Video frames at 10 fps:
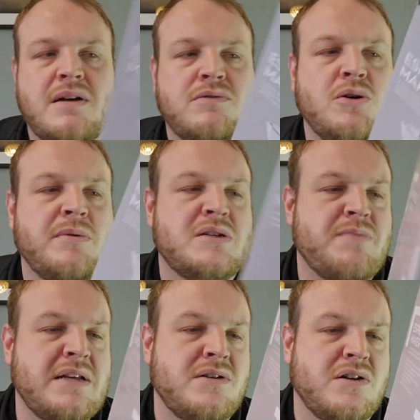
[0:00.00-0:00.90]
Now a double
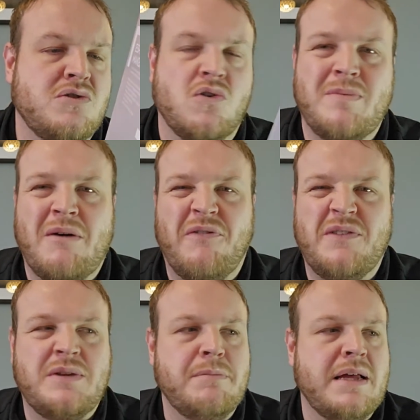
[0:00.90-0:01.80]
espresso you talk about
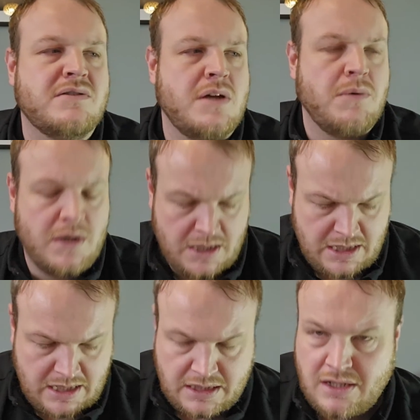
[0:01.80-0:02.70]
50ml, so
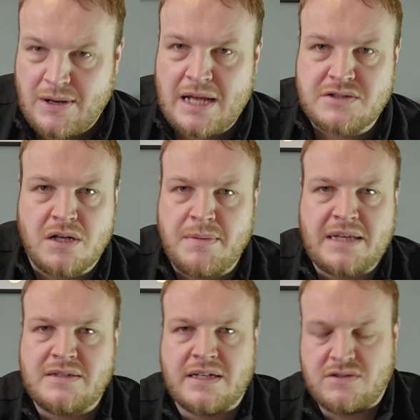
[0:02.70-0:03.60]
I don't know how that's going to
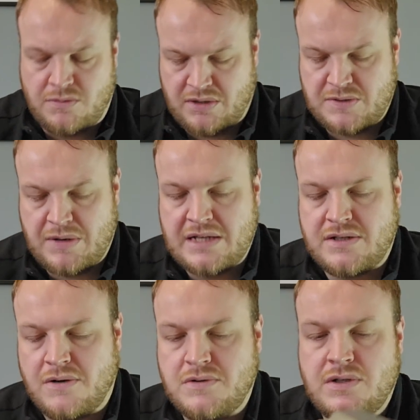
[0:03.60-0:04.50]
make 6 double
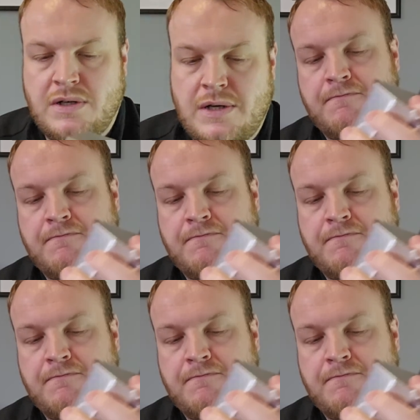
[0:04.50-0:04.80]
espressos.